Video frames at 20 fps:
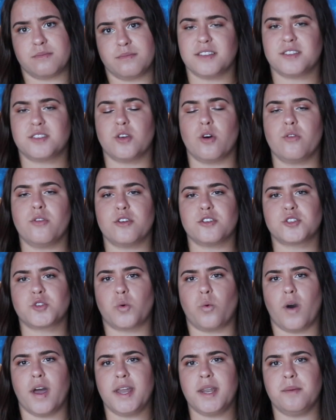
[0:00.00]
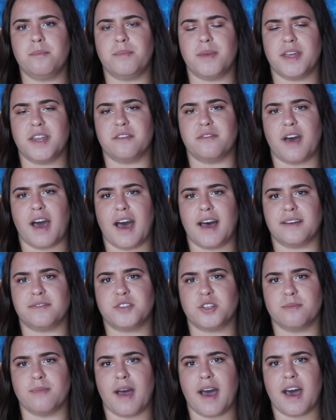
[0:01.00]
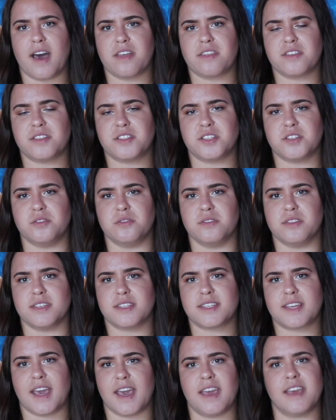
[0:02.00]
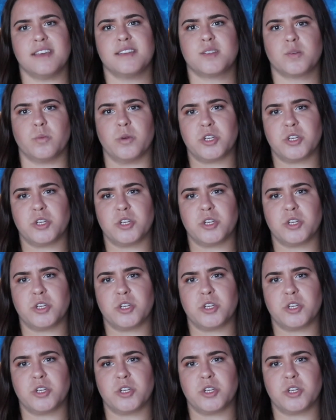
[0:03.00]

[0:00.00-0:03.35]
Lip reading: So there's quite a bit of aftermath to this case,